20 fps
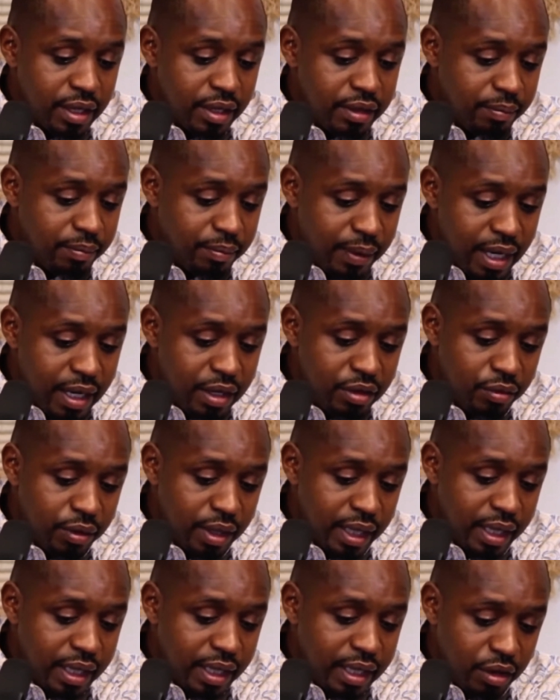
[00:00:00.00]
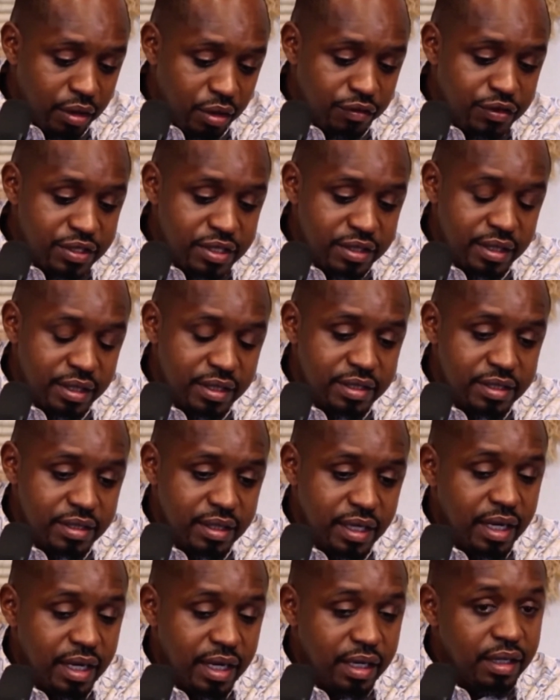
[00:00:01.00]
At the back, there were like a lot of
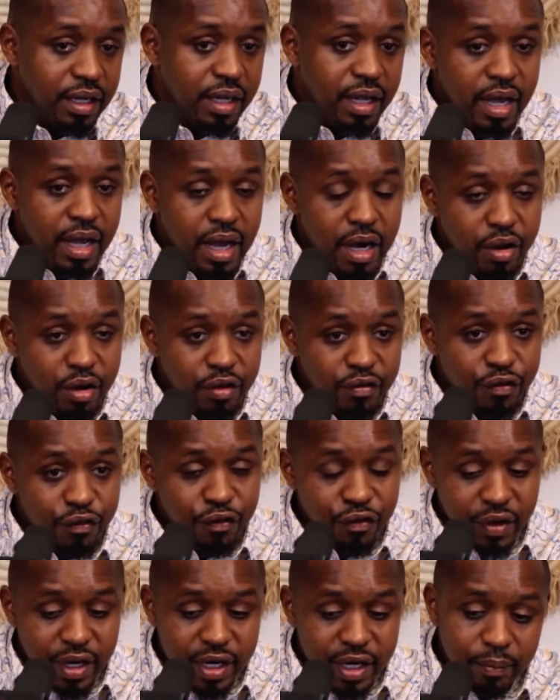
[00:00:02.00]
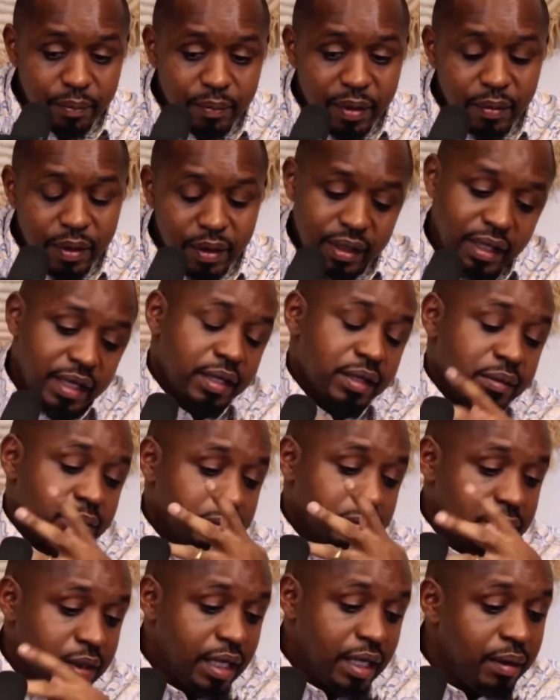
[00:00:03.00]
sticks and a lot of fake number, like
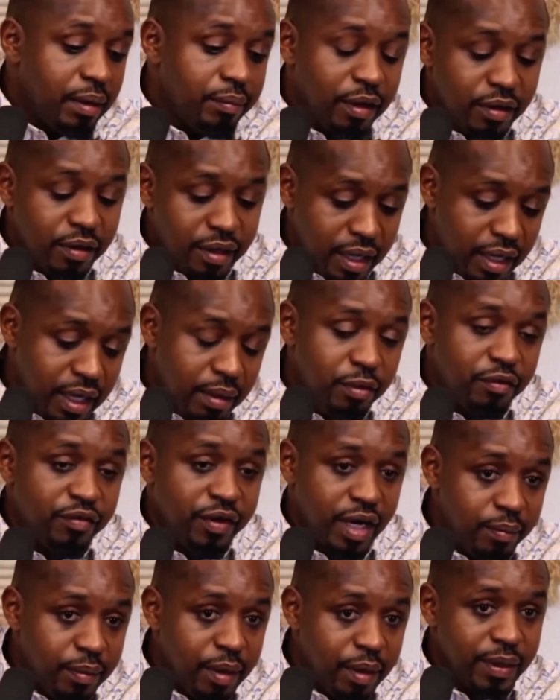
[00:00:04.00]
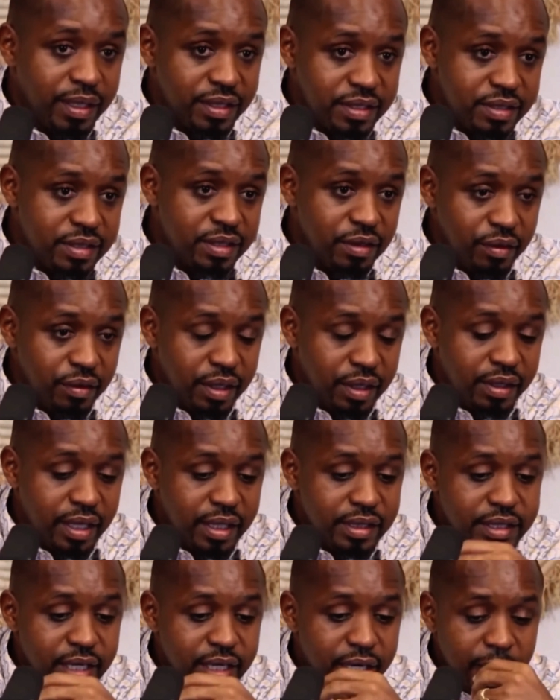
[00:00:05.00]
a number of number plates in
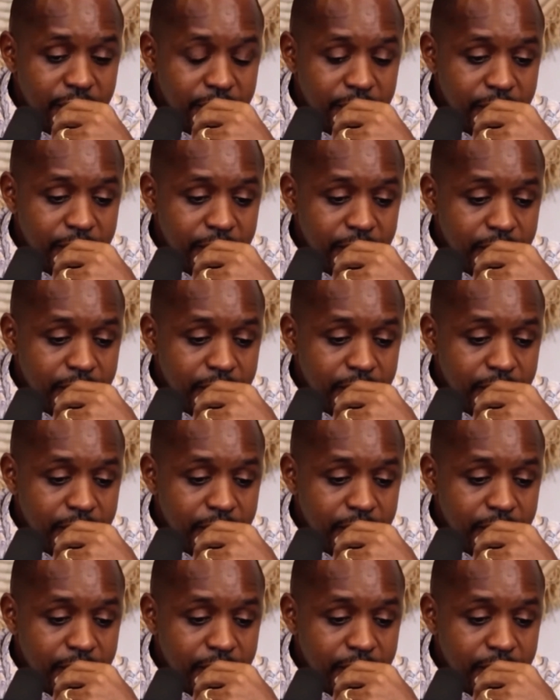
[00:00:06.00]
that car.